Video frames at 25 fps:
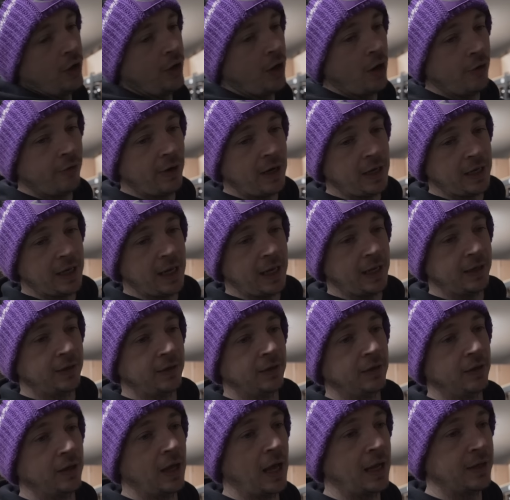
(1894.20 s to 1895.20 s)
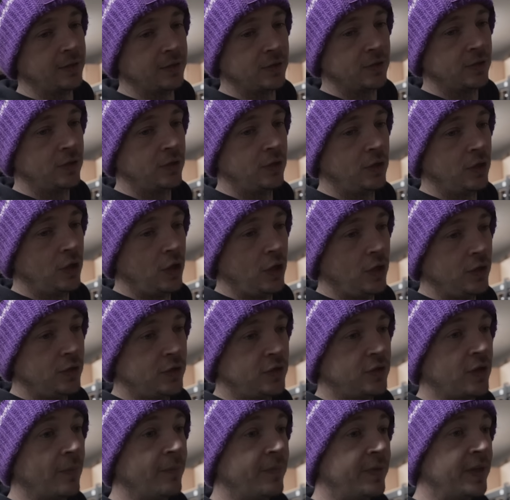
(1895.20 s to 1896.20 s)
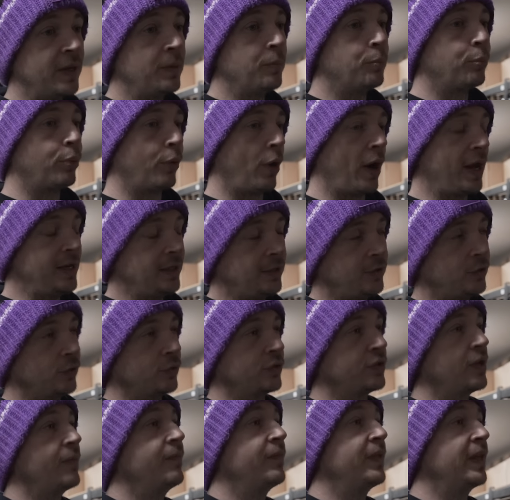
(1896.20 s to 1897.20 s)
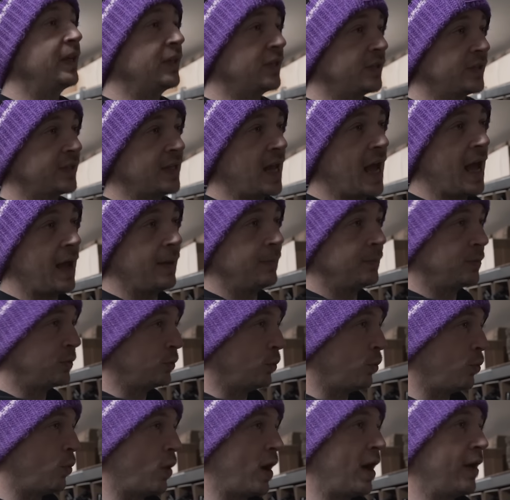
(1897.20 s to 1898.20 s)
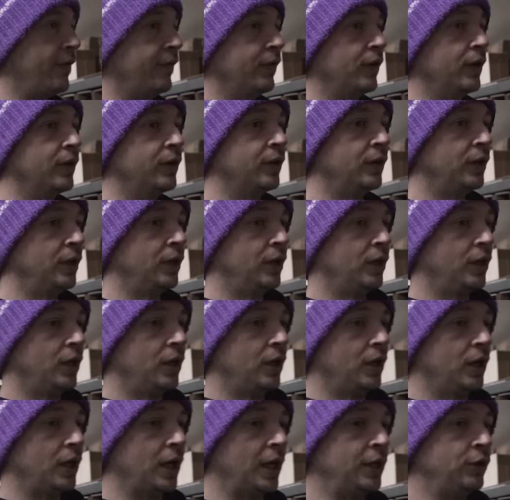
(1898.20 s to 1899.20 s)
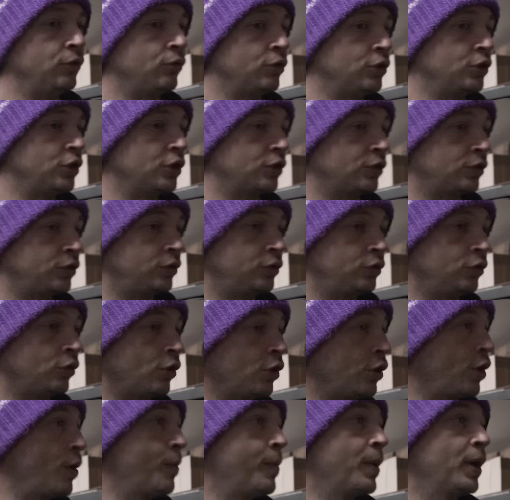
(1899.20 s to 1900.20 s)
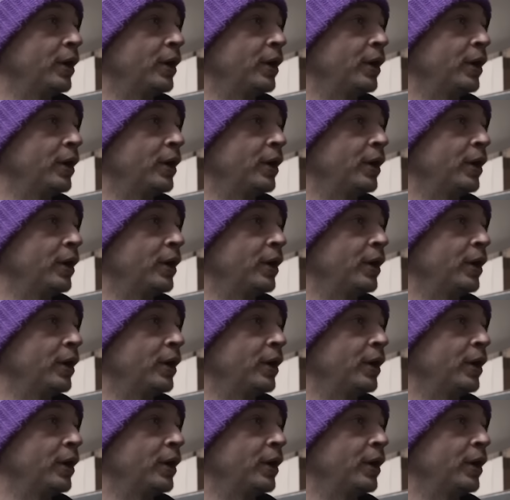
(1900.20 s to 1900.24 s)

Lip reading: an R8 in, and something breaks or something snaps or whatever, and you can go and